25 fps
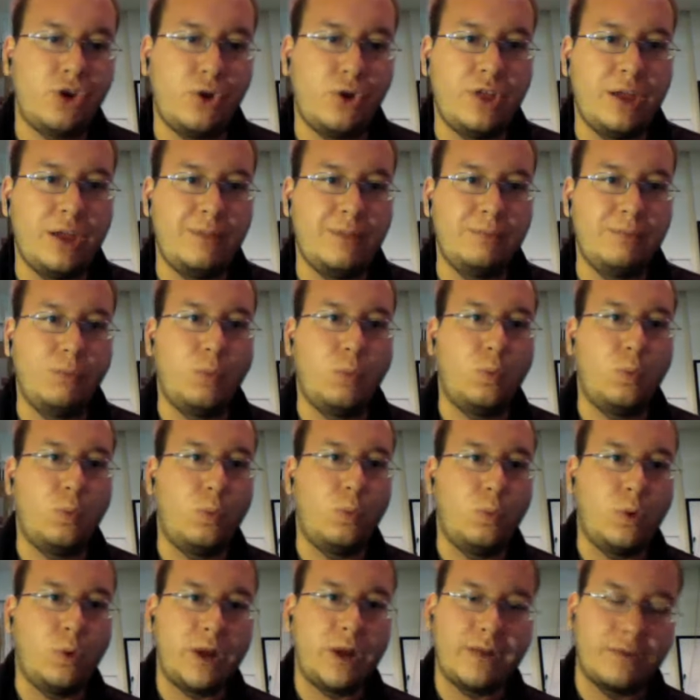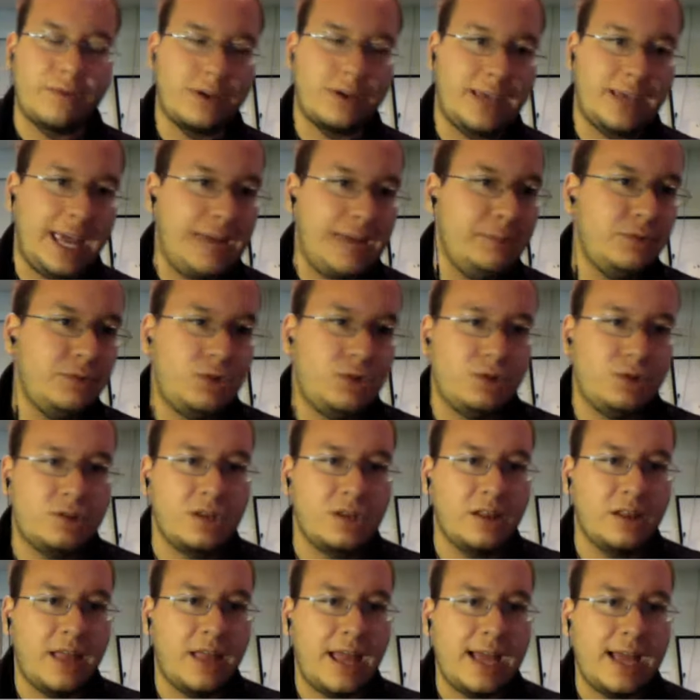show them whatever
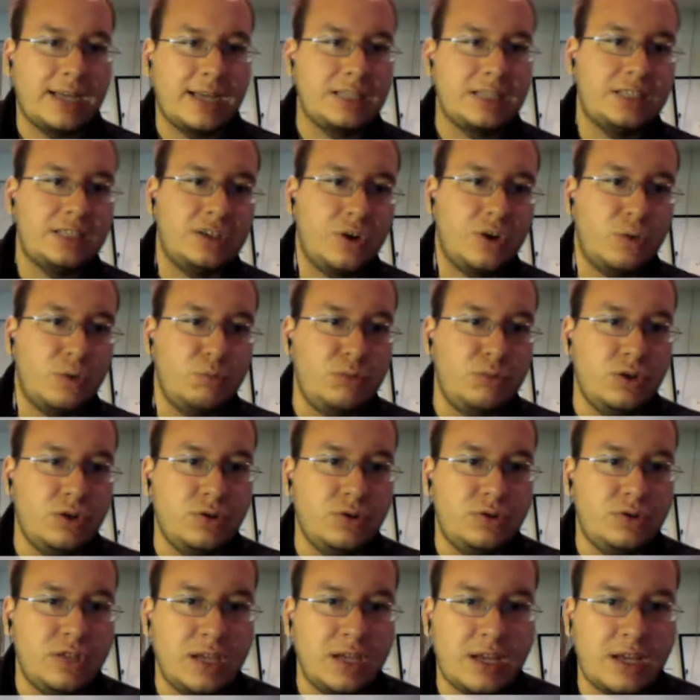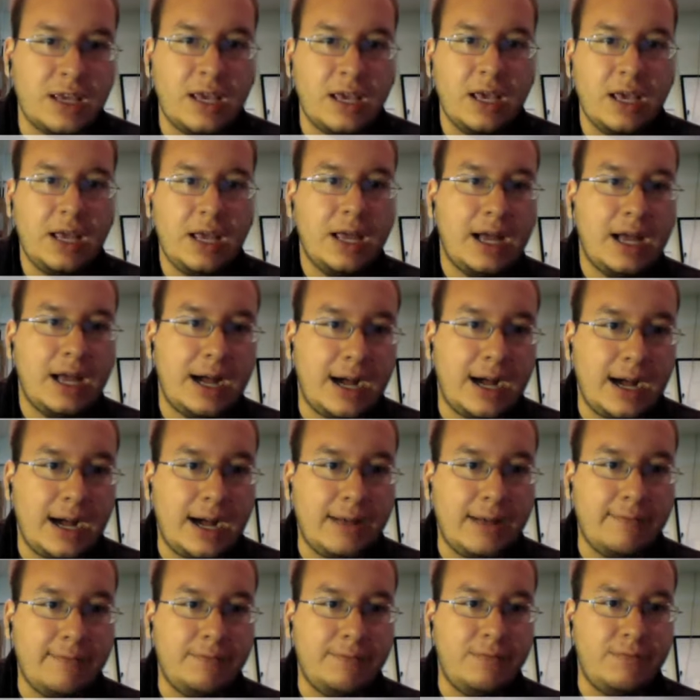games you select, you know, music,
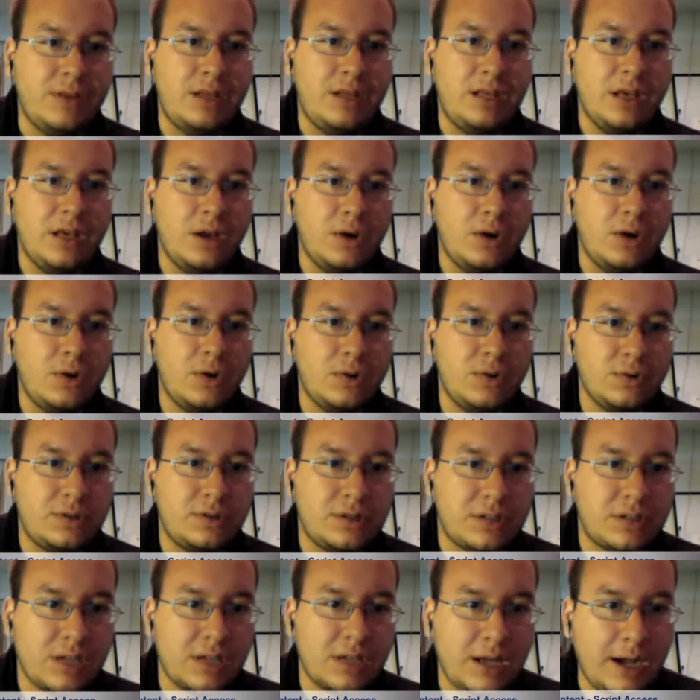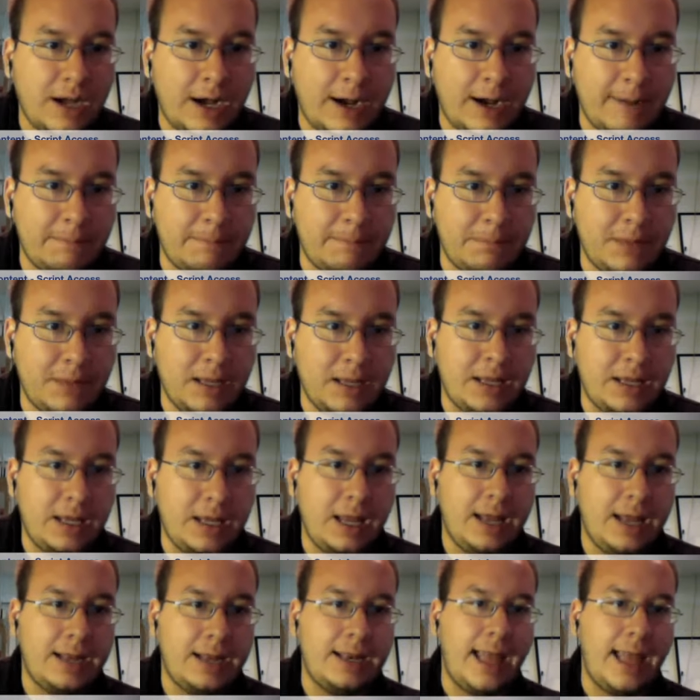uh, videos, uh,
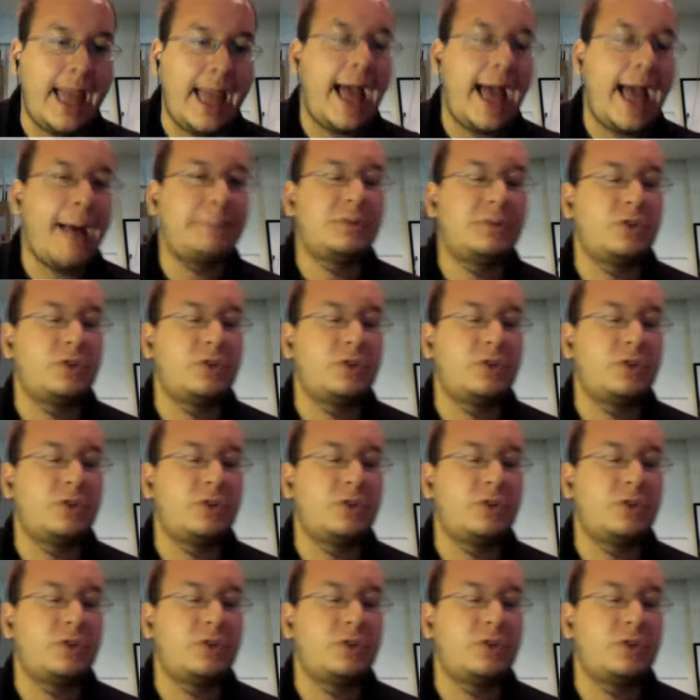and